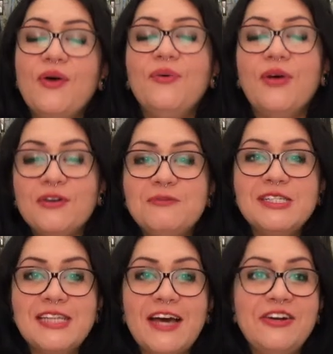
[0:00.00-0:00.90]
Welcome to
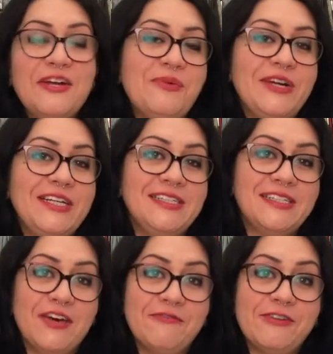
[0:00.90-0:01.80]
Saturday Morning
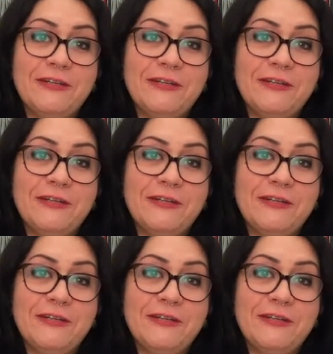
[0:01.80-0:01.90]
Discovery.